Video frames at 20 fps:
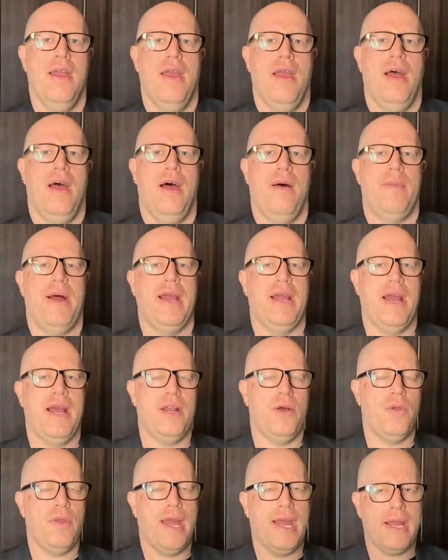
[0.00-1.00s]
I
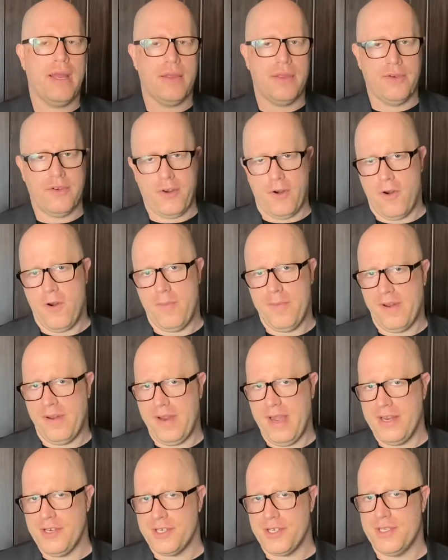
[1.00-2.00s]
don't like the term
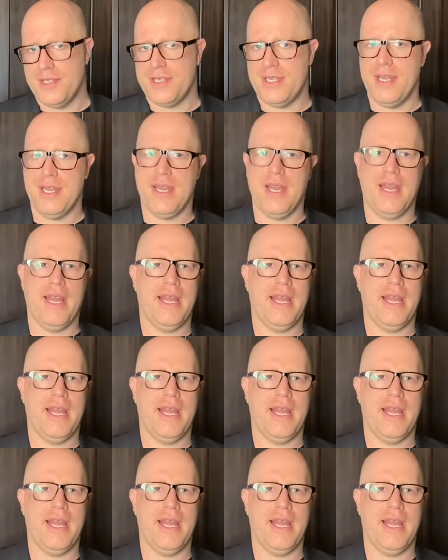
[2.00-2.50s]
attention seeking.